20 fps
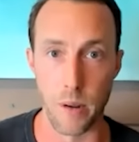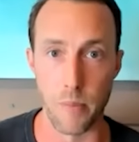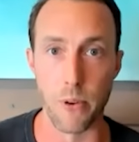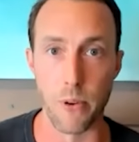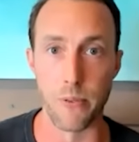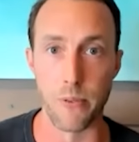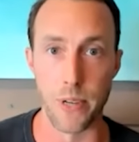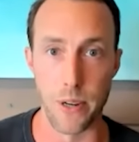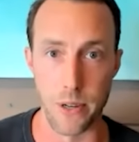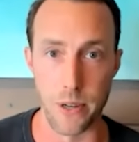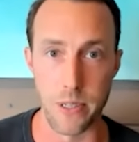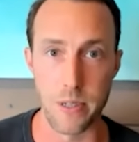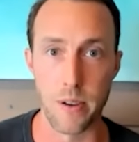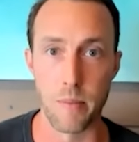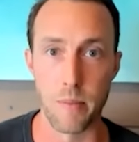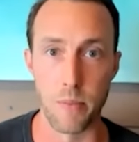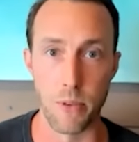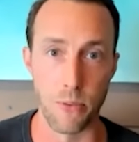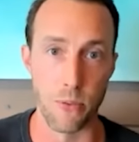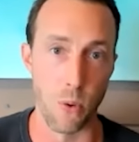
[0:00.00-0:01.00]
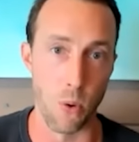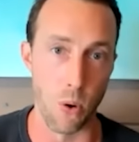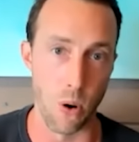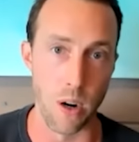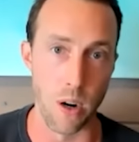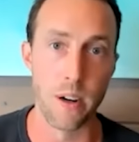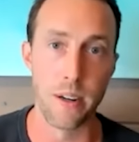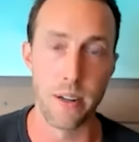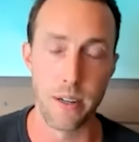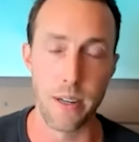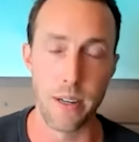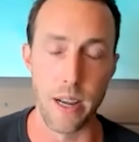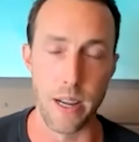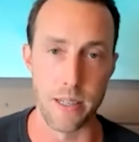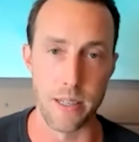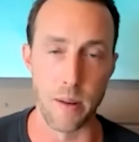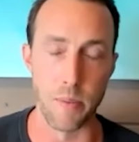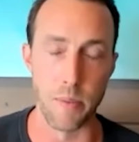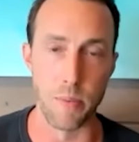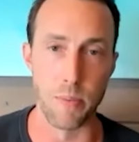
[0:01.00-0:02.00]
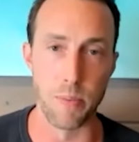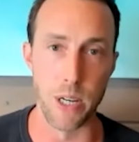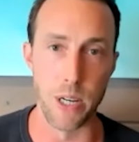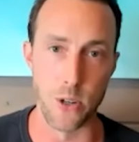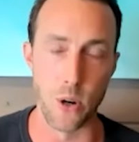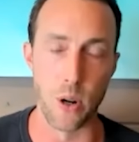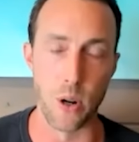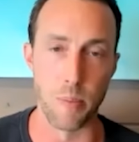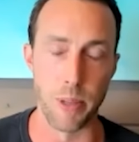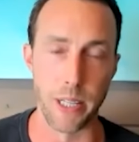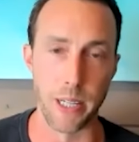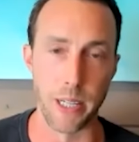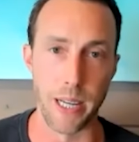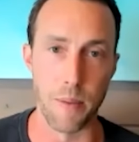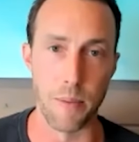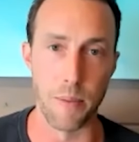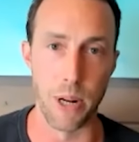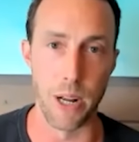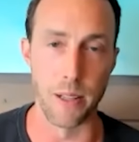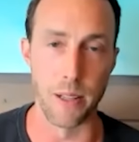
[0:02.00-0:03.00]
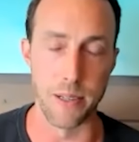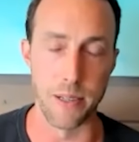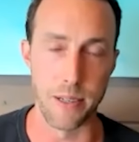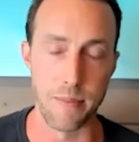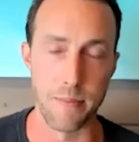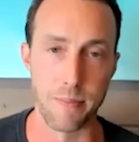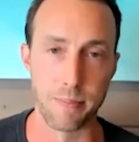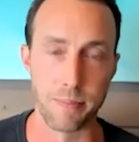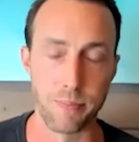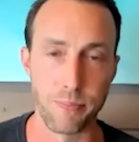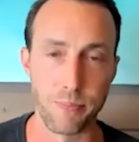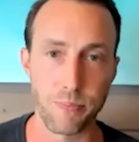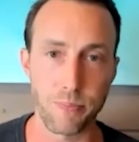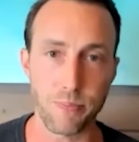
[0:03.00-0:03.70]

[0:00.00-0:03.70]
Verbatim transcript: for a number of years before SWP showed up in the Cayman Islands.